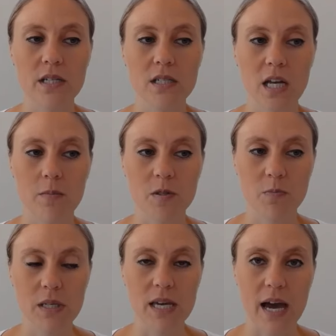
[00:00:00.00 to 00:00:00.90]
times
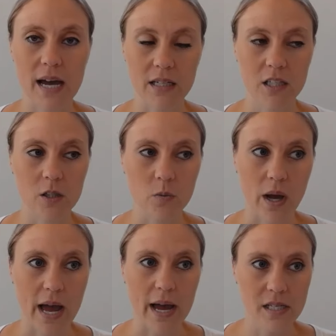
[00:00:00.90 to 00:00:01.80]
P hat Q
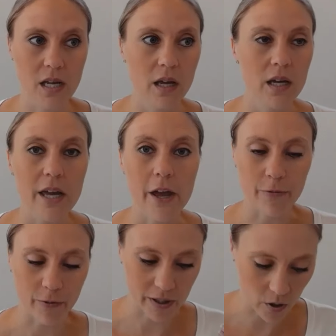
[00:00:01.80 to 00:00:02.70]
hat.
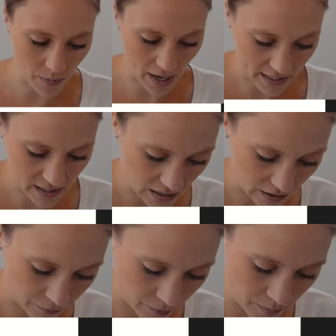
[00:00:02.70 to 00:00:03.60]
If we go back to
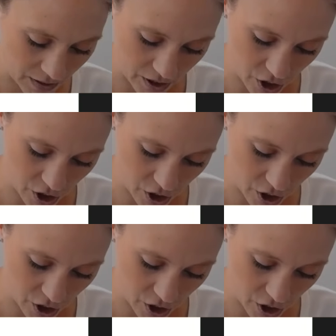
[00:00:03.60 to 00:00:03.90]
the formula